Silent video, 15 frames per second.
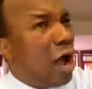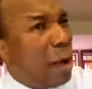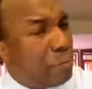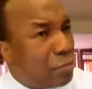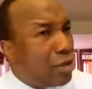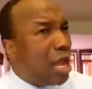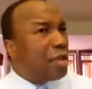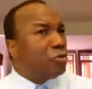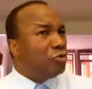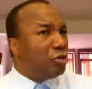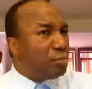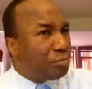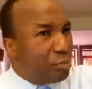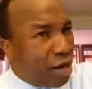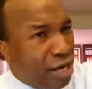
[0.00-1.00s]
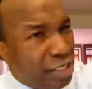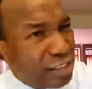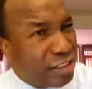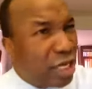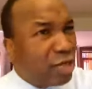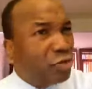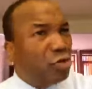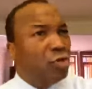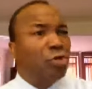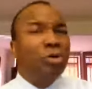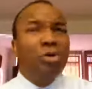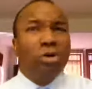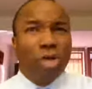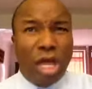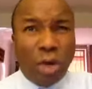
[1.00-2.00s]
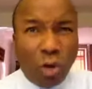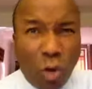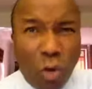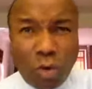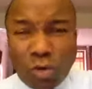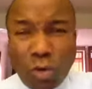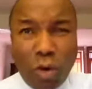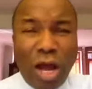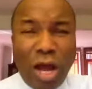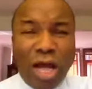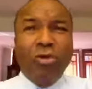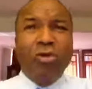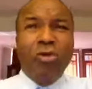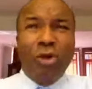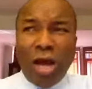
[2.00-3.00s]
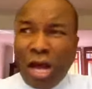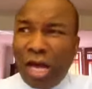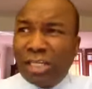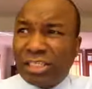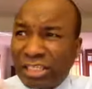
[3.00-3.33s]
happy are you depressed are you alone no are you uh,